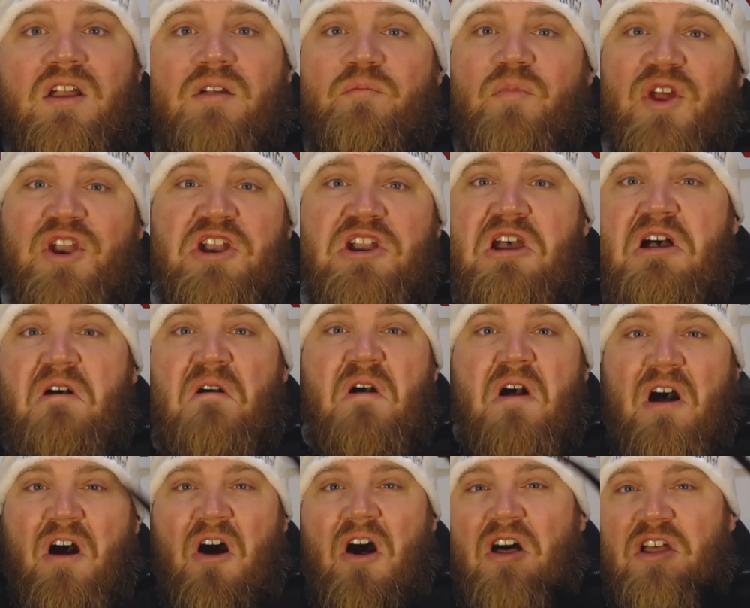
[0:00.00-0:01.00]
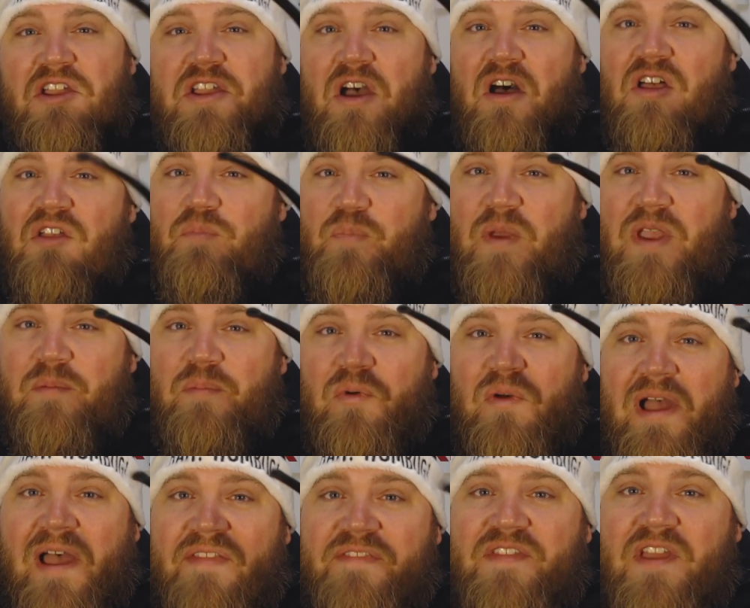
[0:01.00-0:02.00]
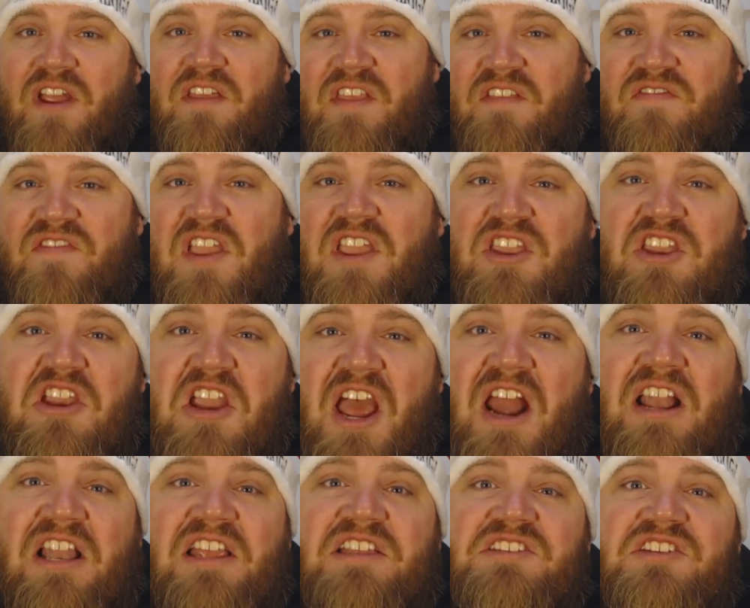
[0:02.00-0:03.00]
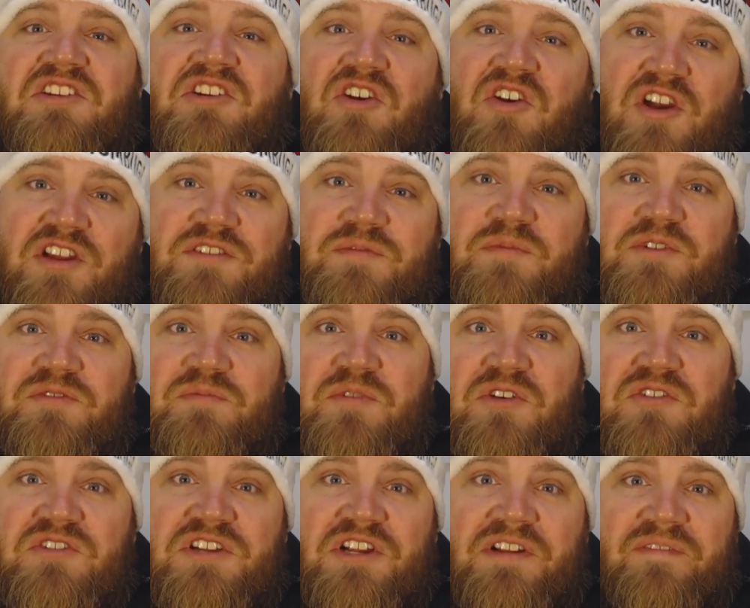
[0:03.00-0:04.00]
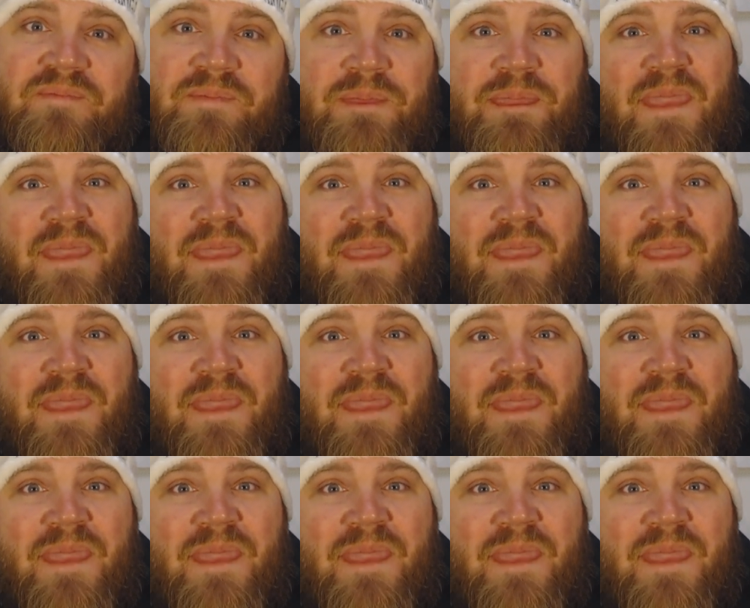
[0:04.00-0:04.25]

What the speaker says: But no, all y'all people out there that think you gotta listen to Christmas music